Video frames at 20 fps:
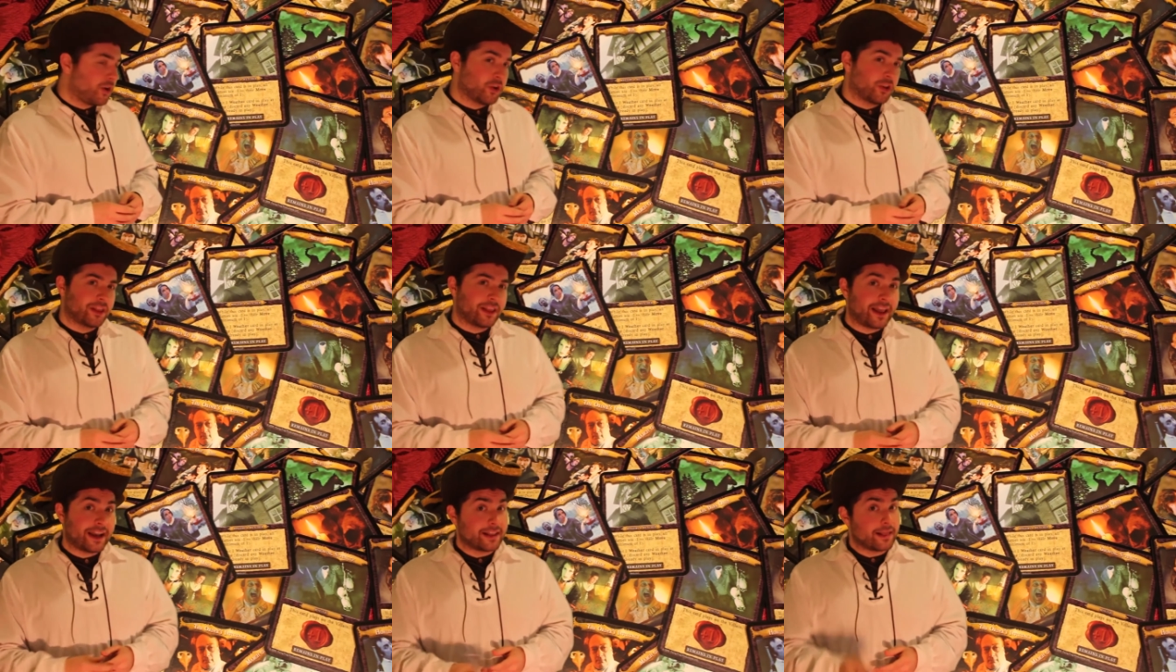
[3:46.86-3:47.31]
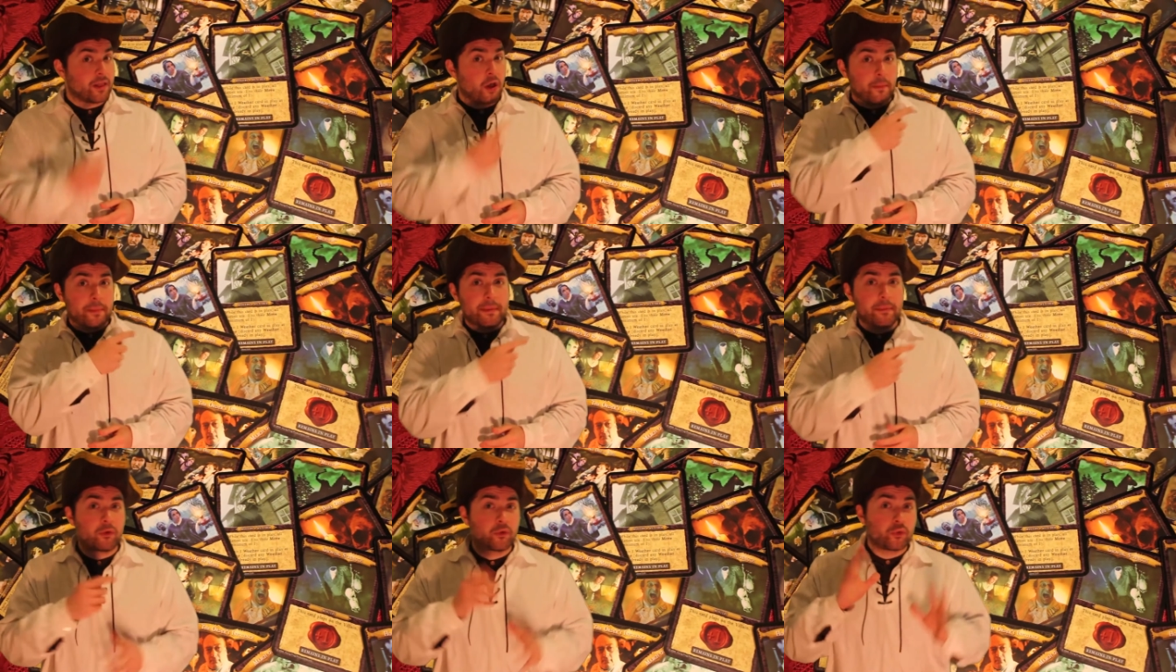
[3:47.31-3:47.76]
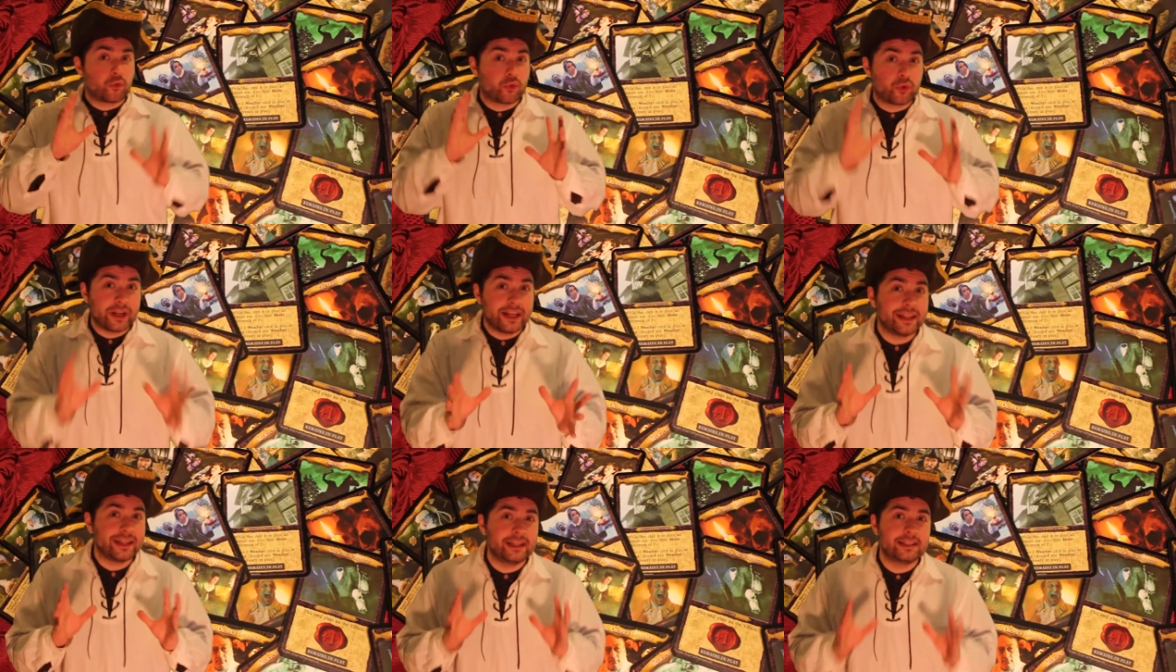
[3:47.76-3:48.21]
online. A lot of people
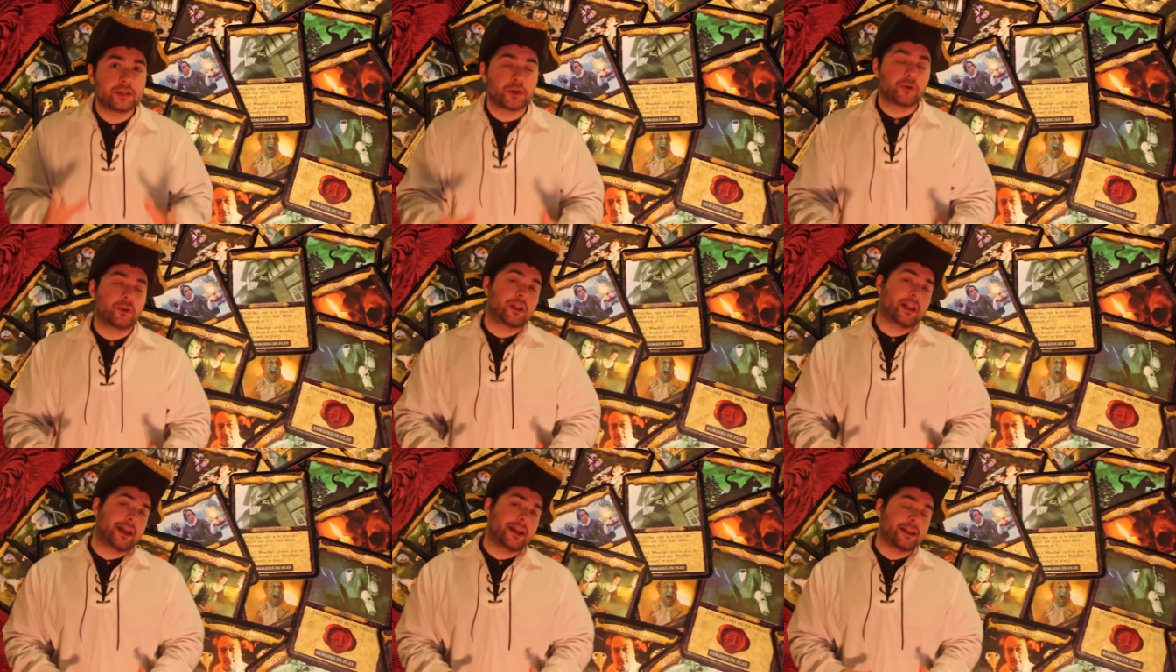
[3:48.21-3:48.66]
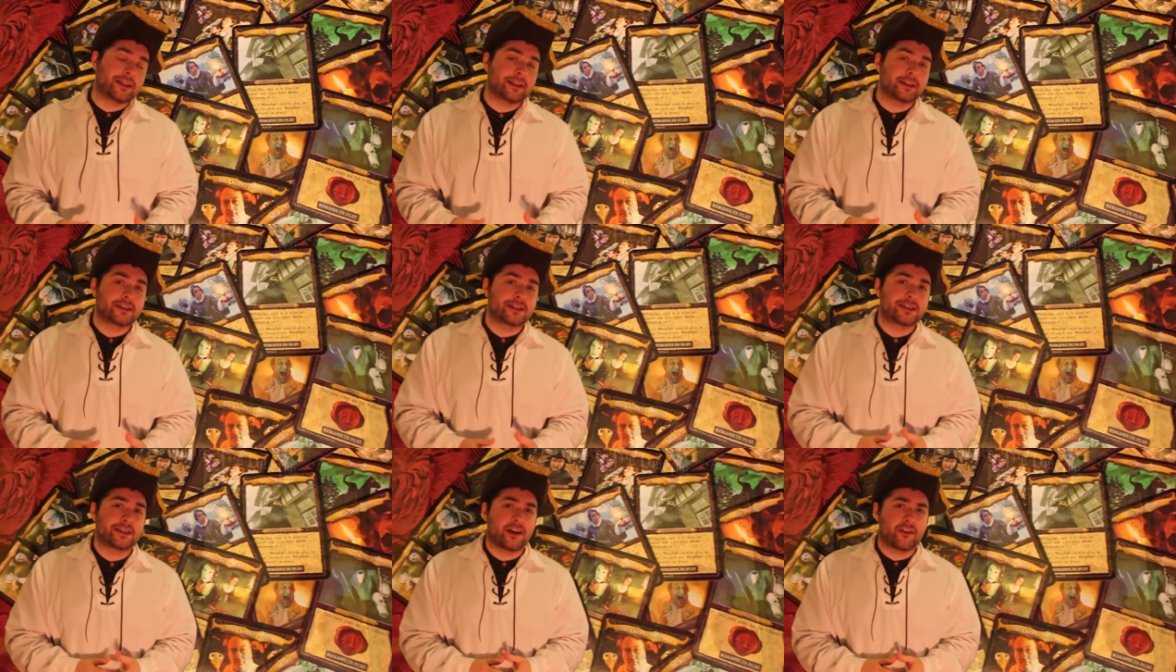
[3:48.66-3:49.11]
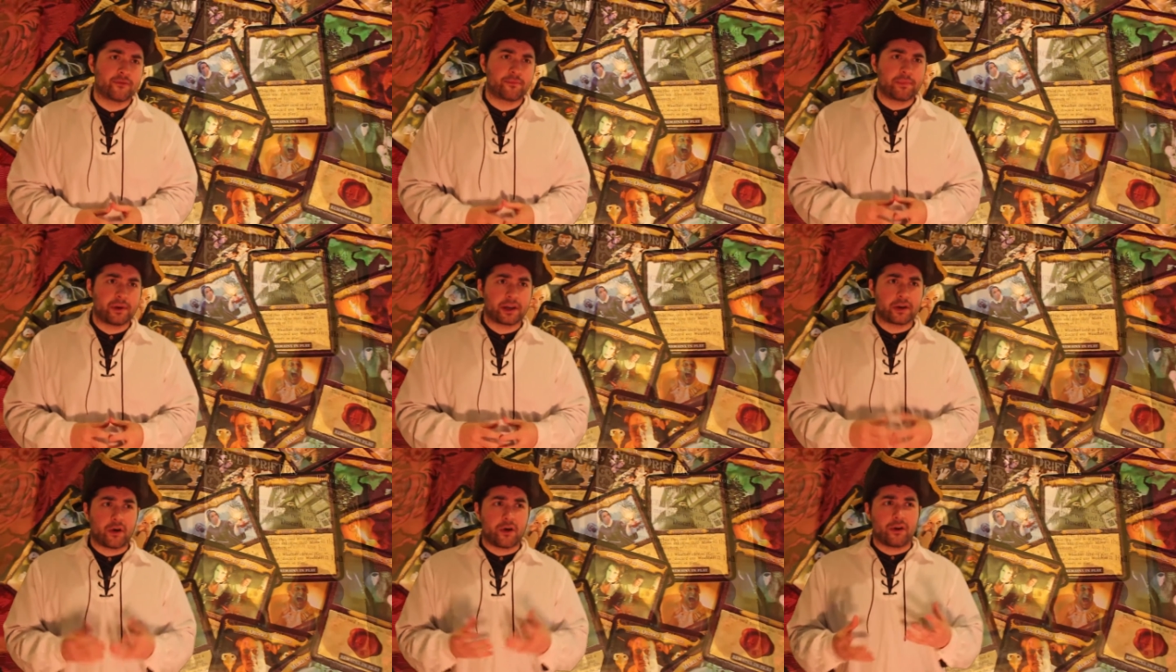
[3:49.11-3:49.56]
really don't like this stuff
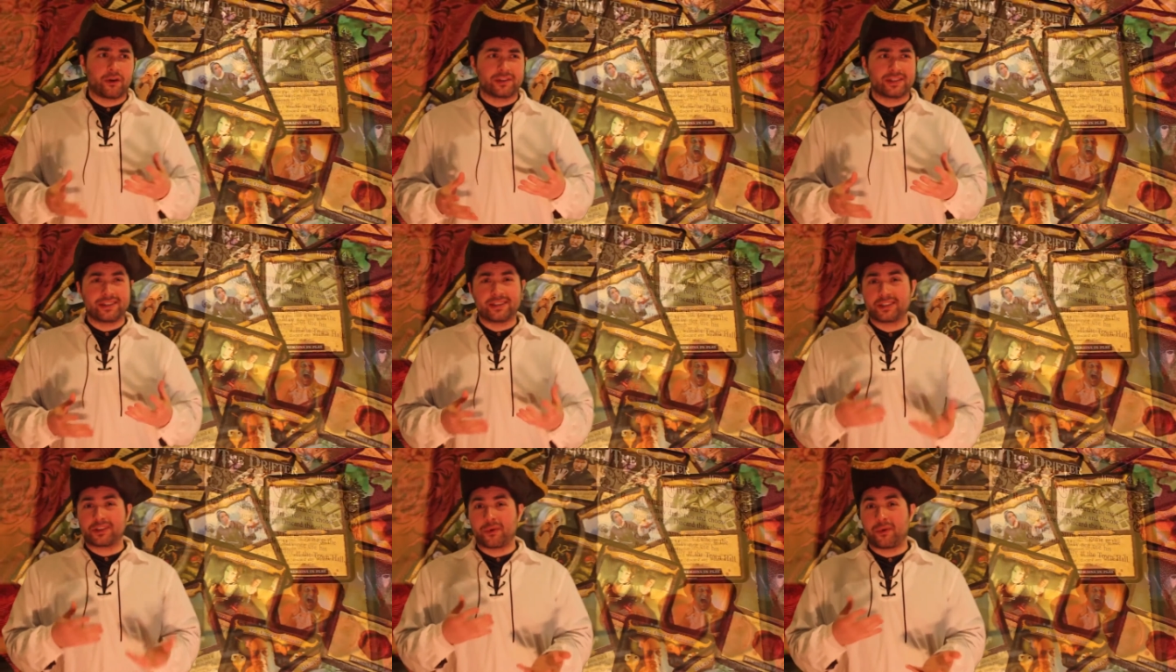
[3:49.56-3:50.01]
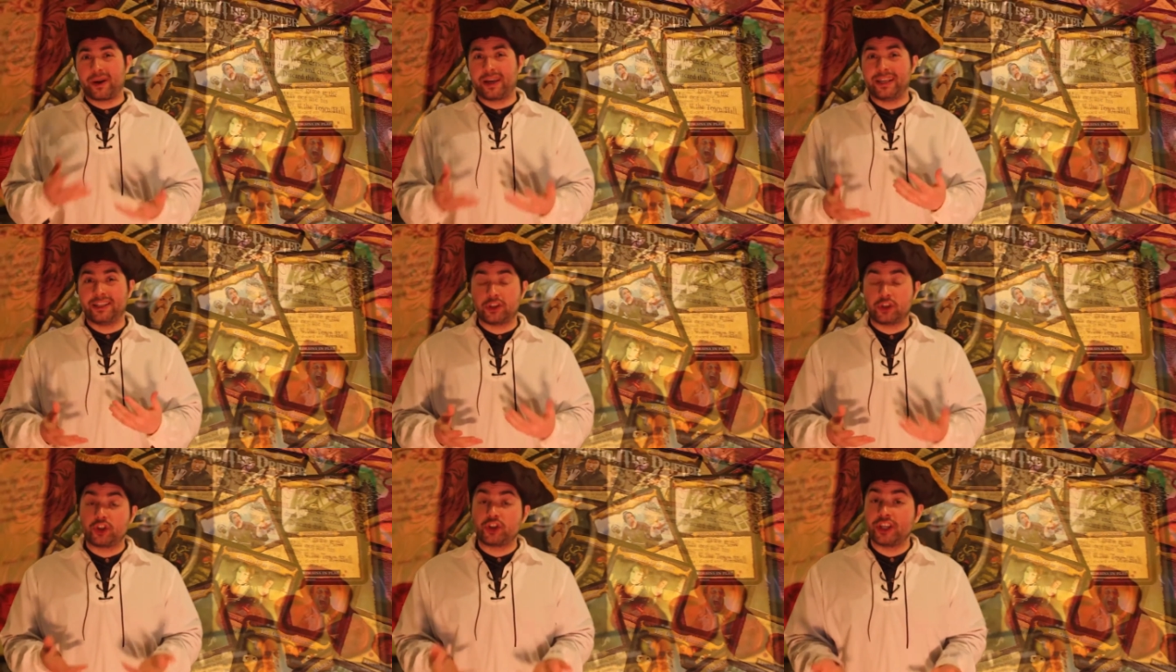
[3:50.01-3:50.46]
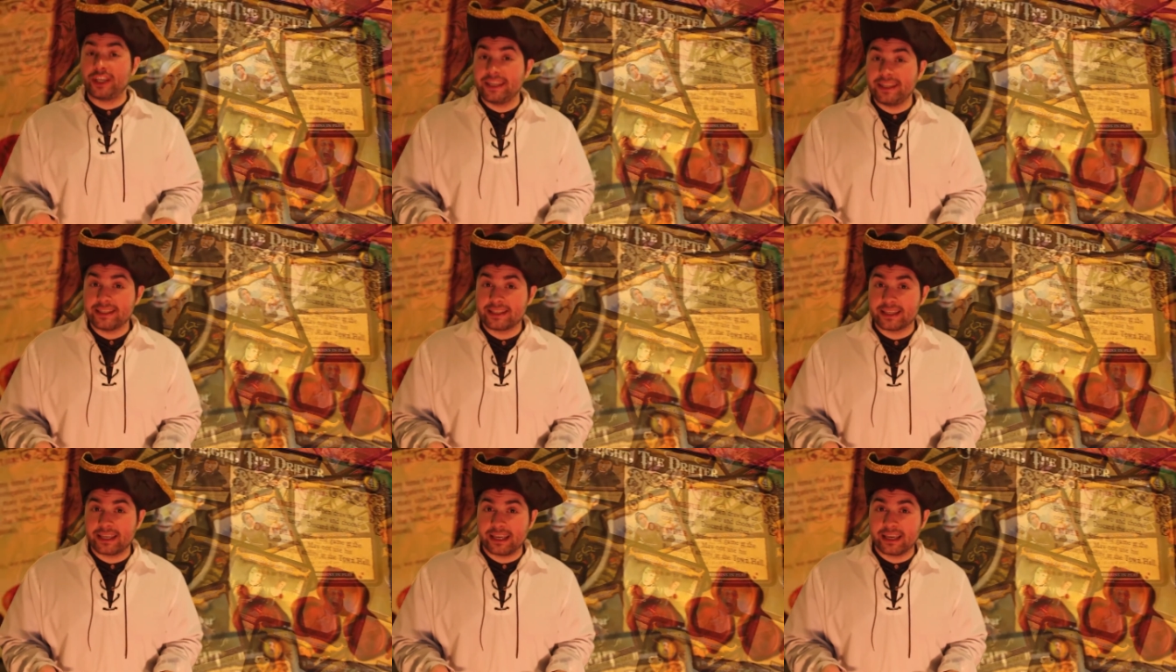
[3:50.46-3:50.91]
because it's quite
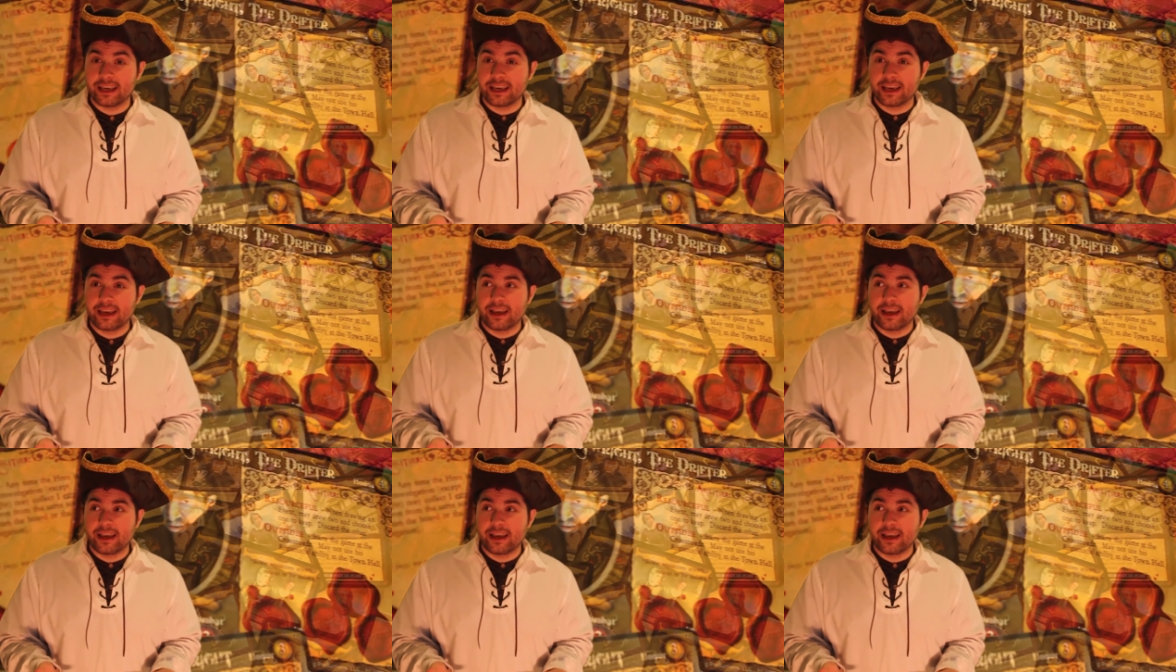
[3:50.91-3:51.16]
cheesy.